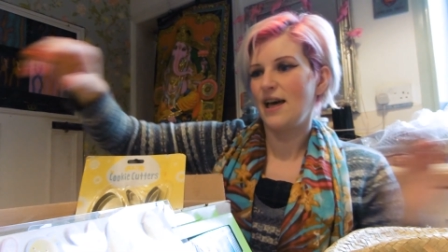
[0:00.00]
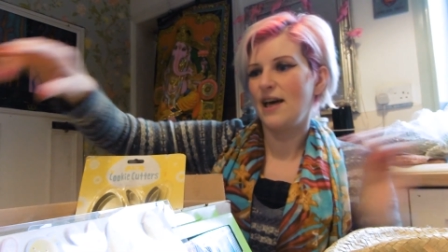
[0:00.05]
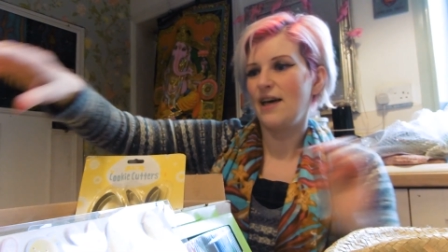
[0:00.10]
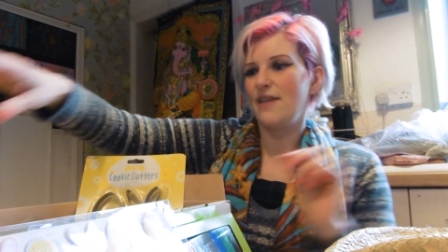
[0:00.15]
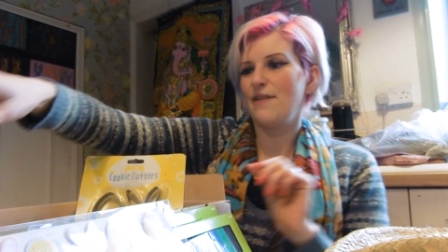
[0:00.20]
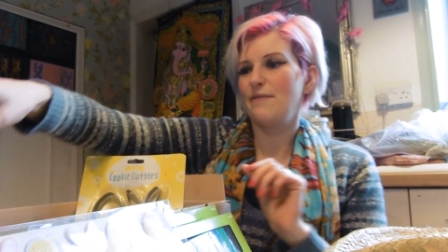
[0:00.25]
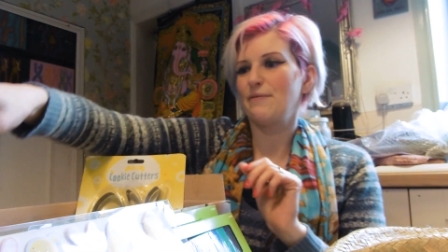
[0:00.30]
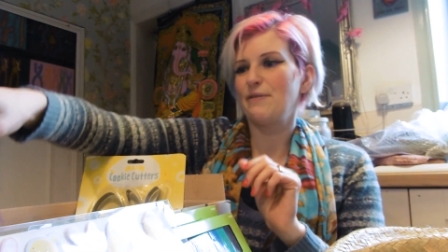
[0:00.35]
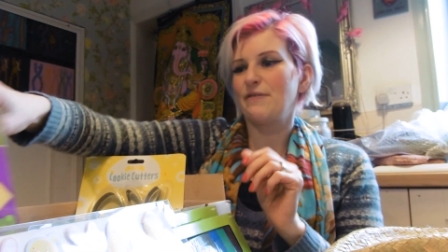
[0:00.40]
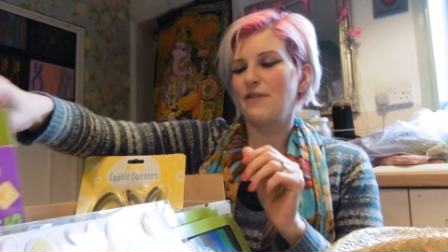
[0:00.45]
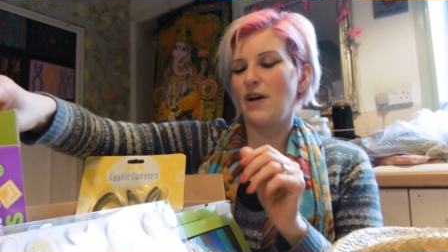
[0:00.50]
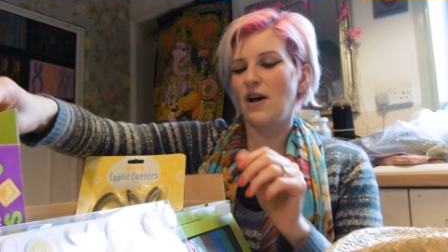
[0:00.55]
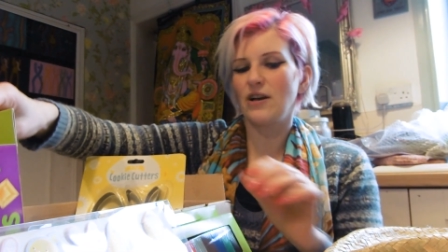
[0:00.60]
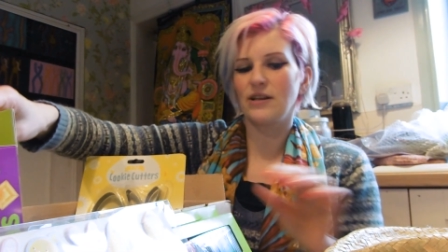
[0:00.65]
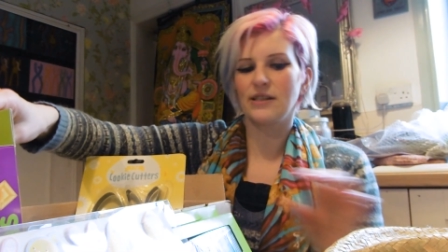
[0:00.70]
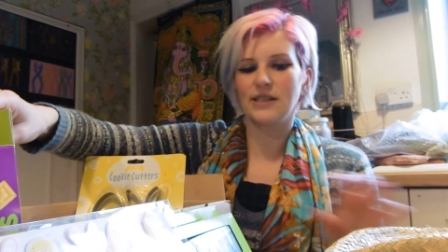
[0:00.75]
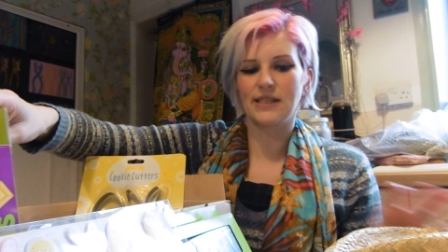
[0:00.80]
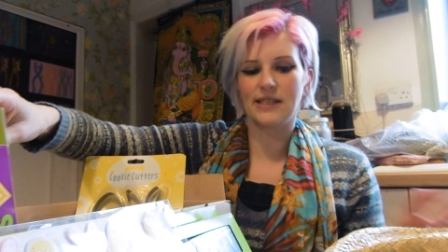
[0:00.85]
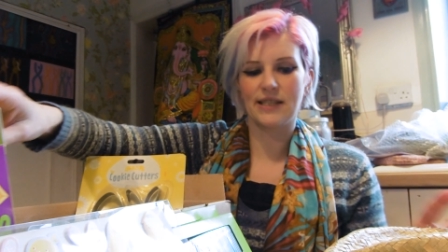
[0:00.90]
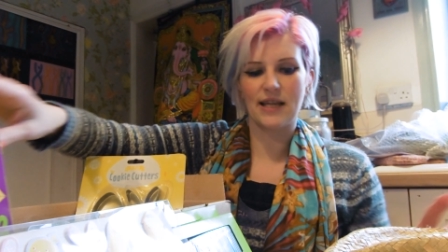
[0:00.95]
And then we've
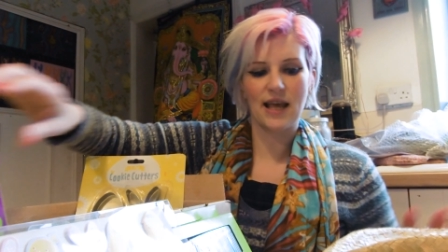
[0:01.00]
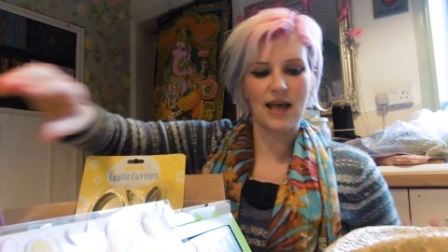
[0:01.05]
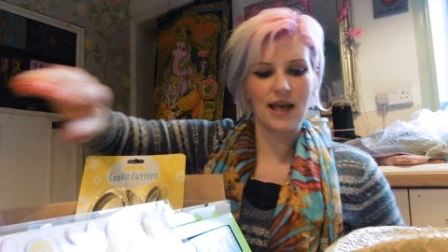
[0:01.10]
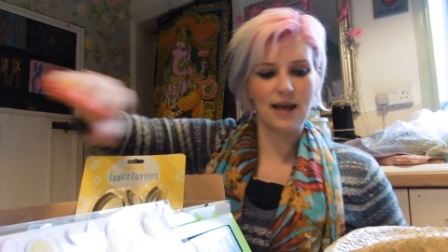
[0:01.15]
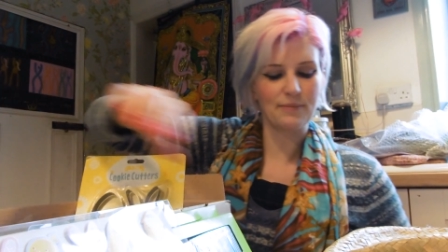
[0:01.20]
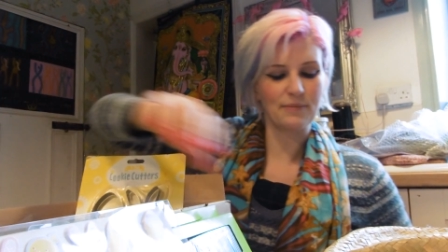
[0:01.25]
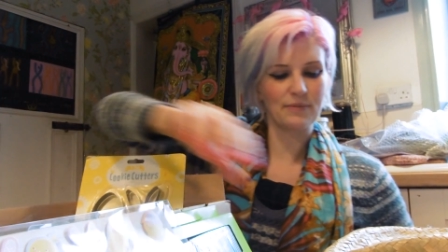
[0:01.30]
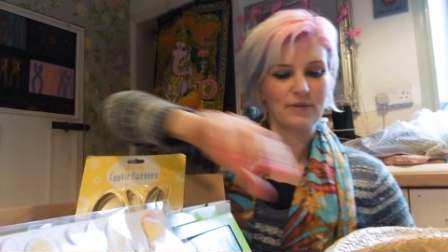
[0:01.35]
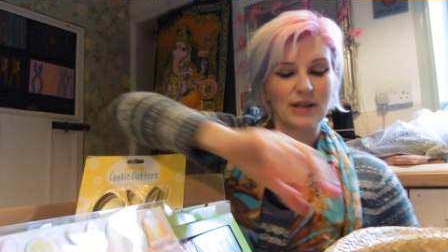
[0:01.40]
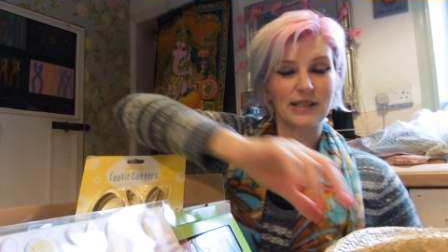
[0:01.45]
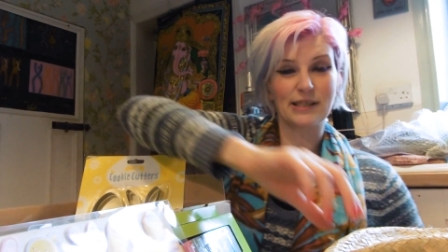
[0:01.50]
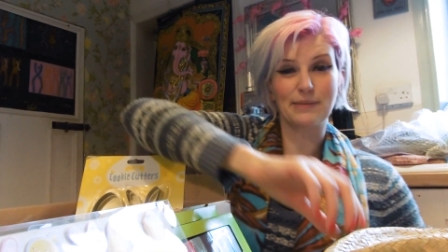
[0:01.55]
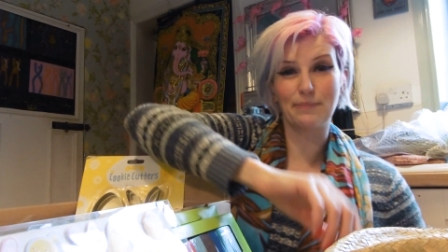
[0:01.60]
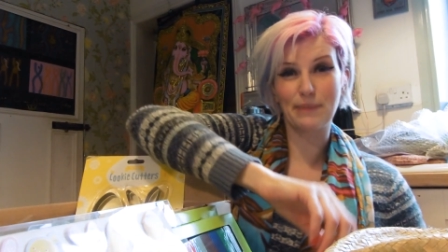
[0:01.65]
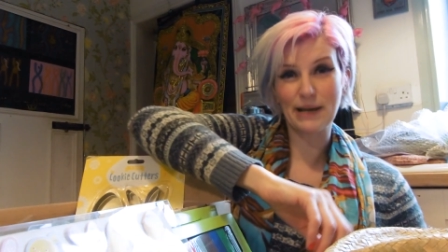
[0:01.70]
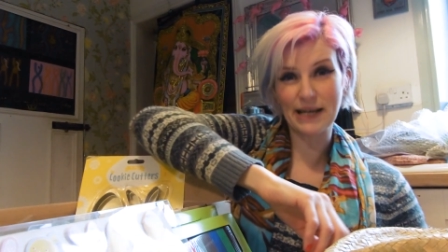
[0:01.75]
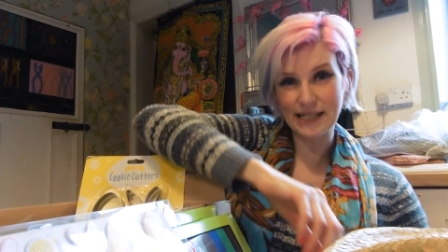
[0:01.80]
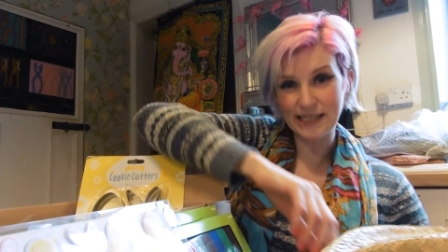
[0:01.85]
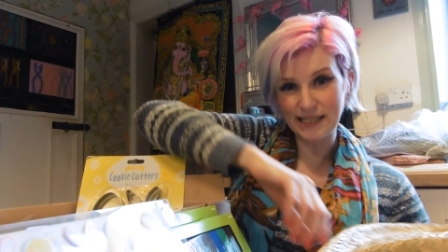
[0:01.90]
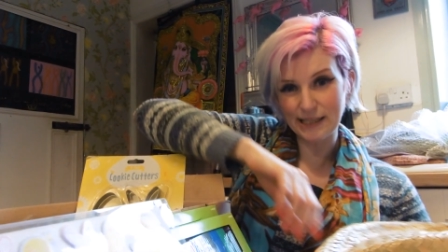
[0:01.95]
got some
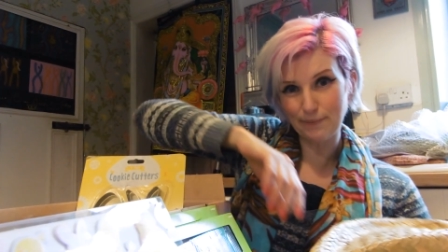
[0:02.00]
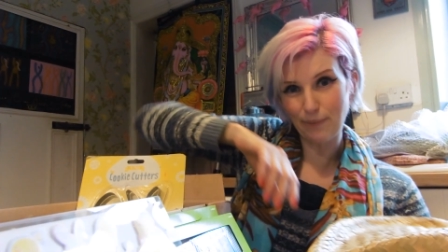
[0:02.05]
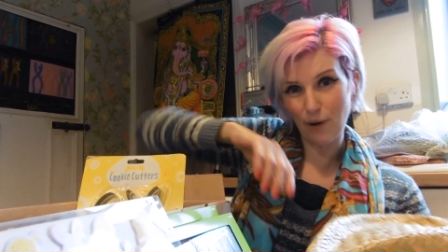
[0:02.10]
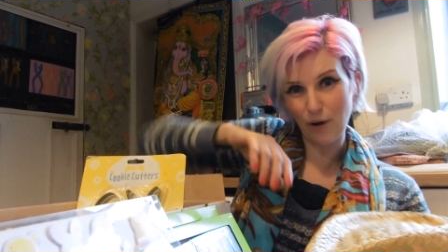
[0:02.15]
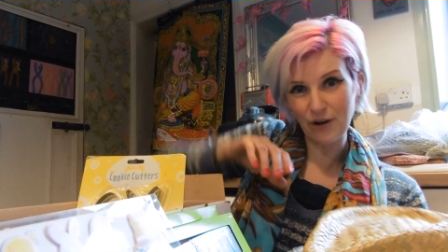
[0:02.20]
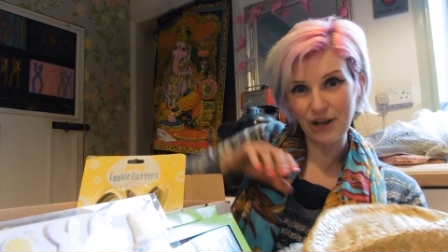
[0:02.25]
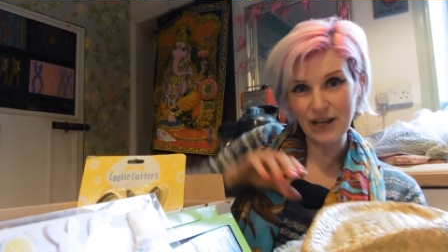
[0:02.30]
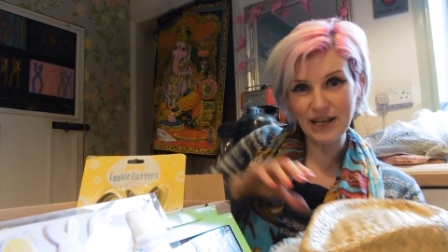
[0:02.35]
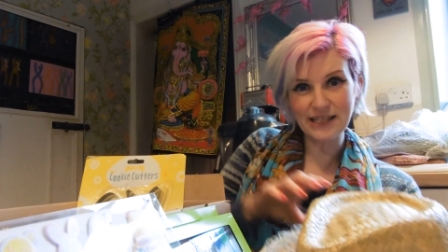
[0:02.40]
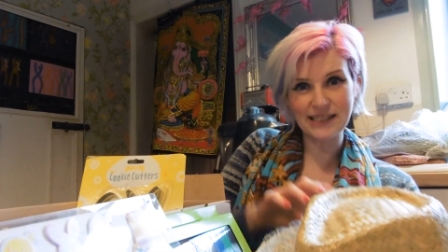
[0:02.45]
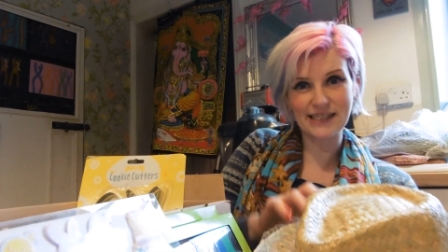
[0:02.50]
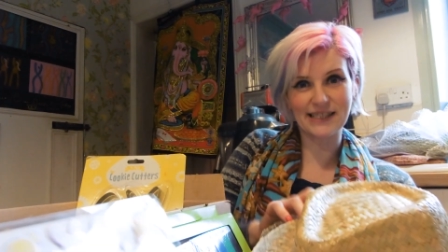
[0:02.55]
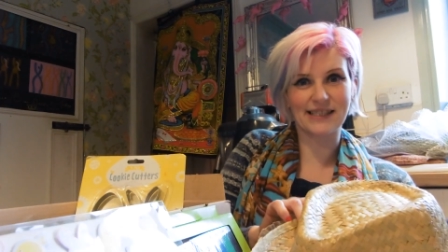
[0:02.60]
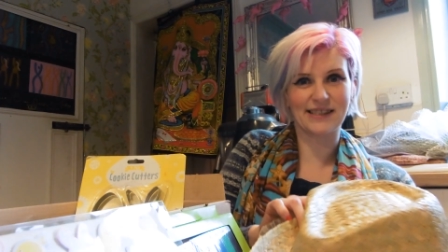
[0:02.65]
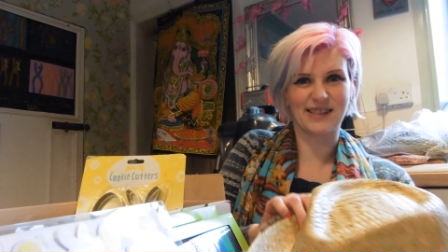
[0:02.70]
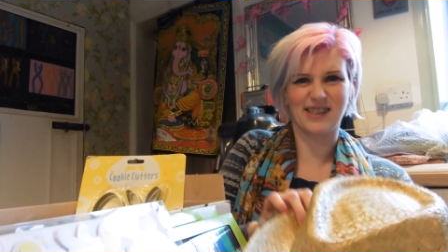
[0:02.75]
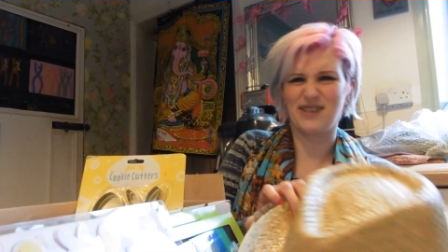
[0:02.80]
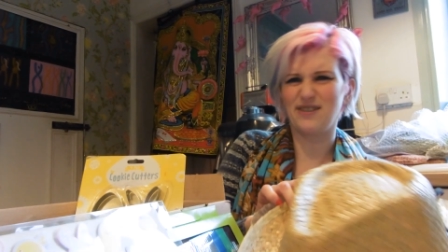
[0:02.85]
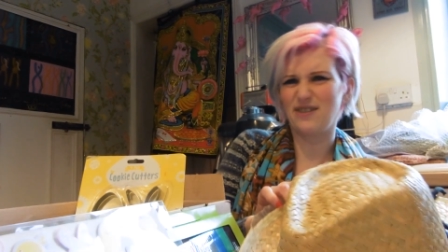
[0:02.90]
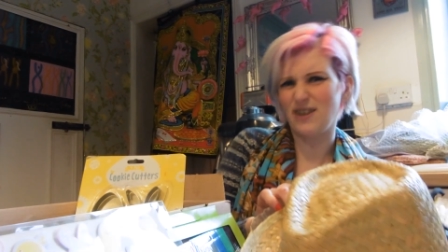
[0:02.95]
Easter bonnets.
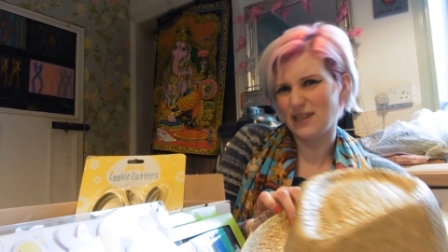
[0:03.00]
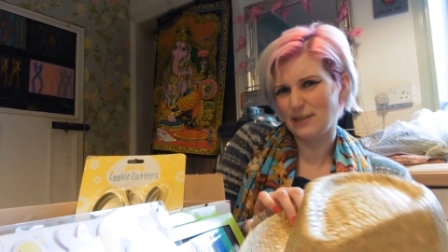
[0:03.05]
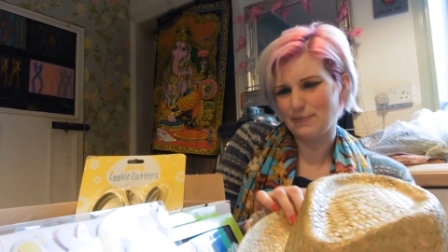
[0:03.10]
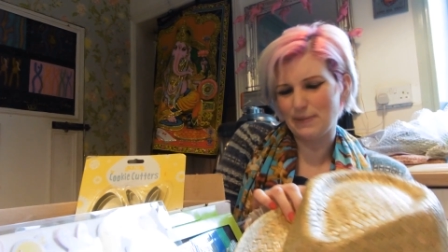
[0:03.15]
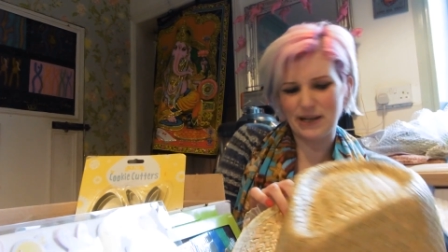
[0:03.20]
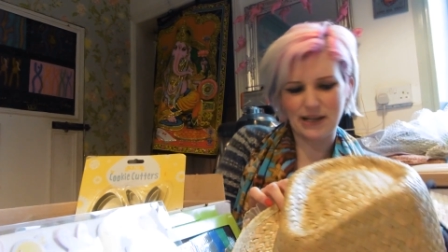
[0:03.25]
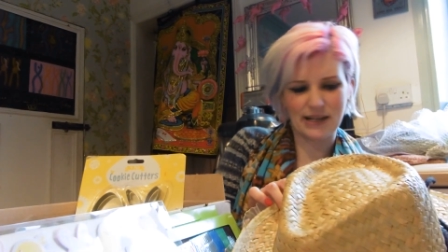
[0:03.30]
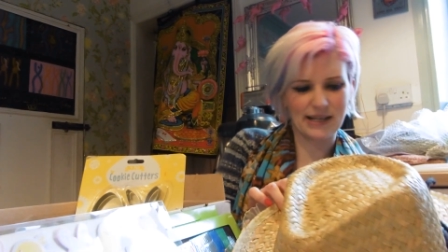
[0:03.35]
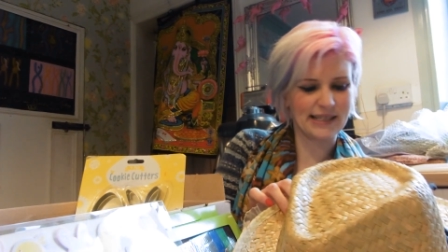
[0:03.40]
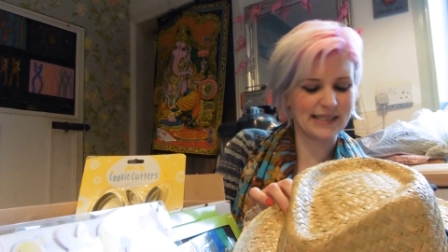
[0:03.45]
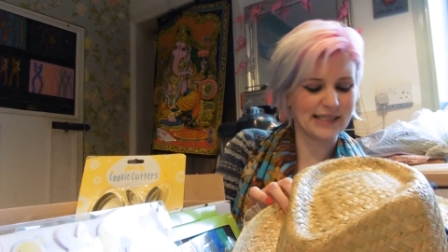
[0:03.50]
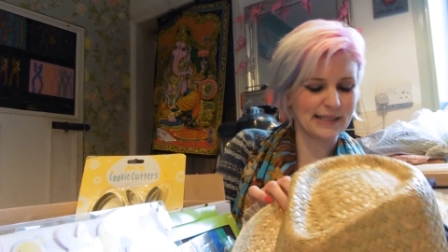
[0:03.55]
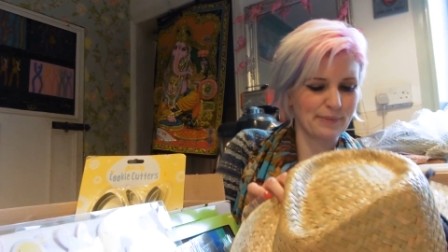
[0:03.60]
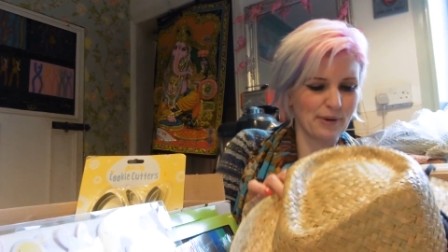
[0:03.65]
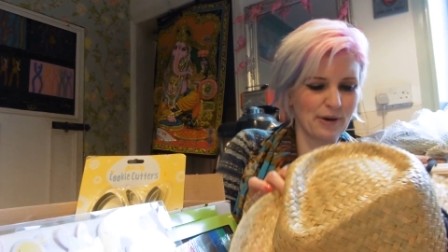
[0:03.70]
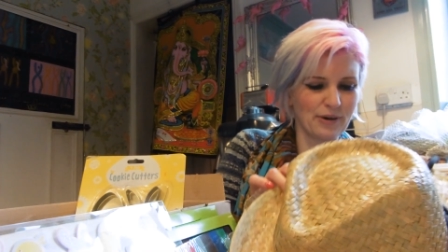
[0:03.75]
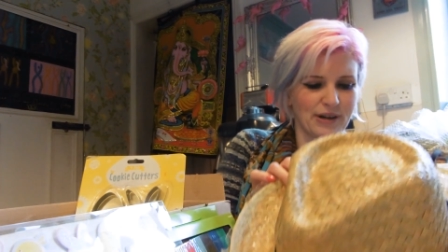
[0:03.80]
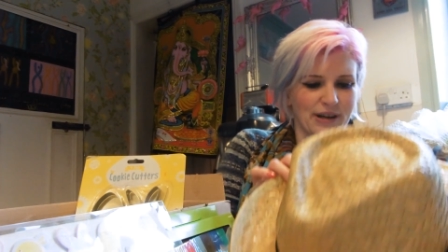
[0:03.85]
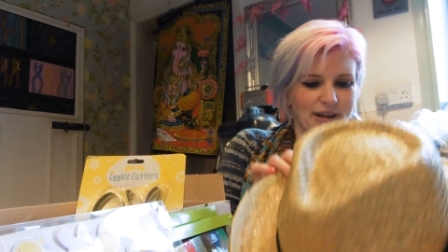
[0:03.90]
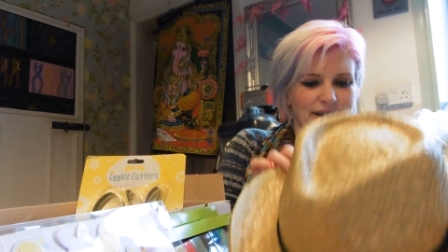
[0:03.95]
You've got to make an Easter
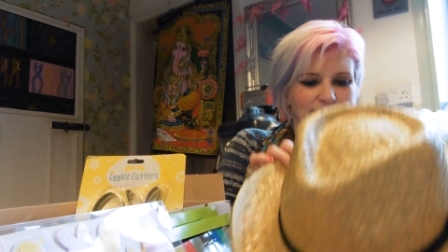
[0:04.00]
bonnet,